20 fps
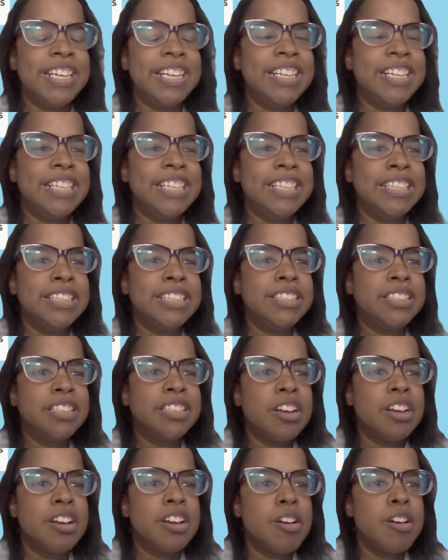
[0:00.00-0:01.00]
it is
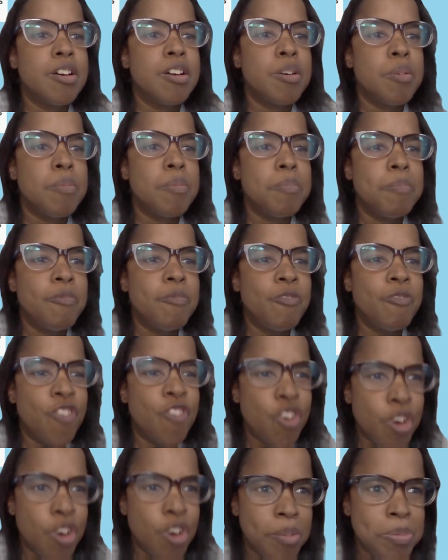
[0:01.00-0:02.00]

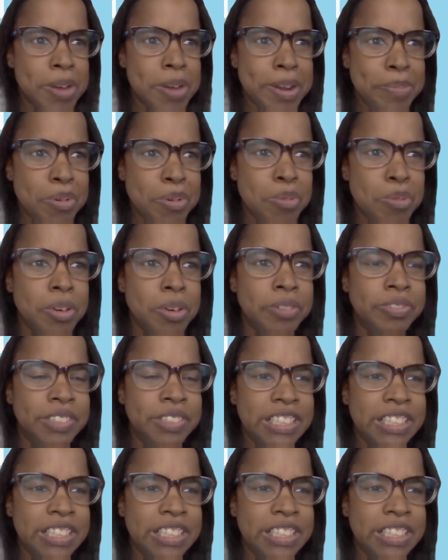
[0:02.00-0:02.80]
for people with